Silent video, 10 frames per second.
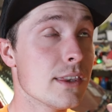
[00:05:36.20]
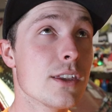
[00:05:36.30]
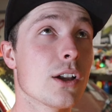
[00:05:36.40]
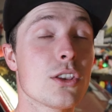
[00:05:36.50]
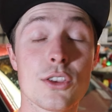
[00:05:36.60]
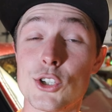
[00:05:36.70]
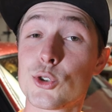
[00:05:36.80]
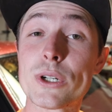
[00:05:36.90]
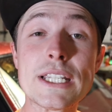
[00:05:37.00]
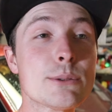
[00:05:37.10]
the
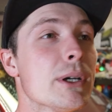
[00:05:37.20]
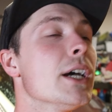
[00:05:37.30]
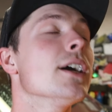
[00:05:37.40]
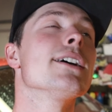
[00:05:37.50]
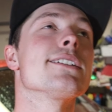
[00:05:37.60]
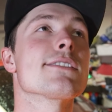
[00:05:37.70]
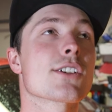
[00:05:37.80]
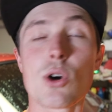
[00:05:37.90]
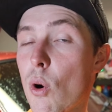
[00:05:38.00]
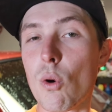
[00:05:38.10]
dream, that's the
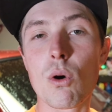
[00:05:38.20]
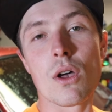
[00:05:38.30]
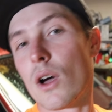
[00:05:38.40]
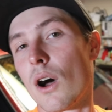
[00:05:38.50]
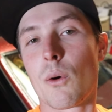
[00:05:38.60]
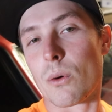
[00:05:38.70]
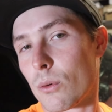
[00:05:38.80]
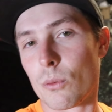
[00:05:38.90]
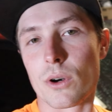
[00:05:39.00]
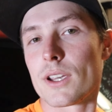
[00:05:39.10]
goal.
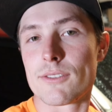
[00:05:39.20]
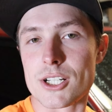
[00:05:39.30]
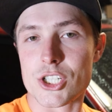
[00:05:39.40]
We're gonna give it a